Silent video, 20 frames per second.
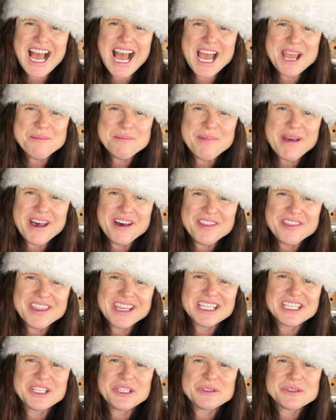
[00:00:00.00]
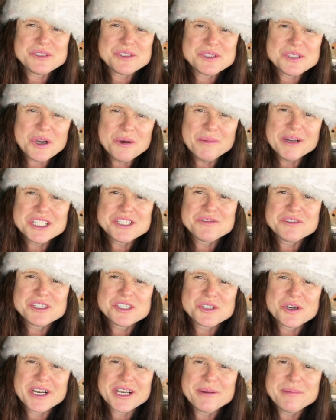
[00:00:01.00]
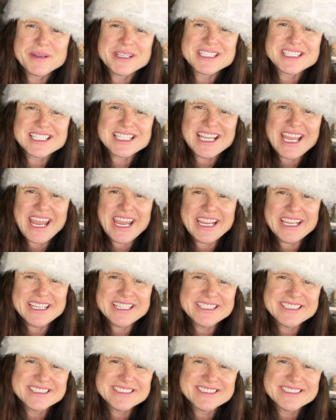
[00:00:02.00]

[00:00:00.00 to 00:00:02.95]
I'm Belle. Thank you so much for joining me today.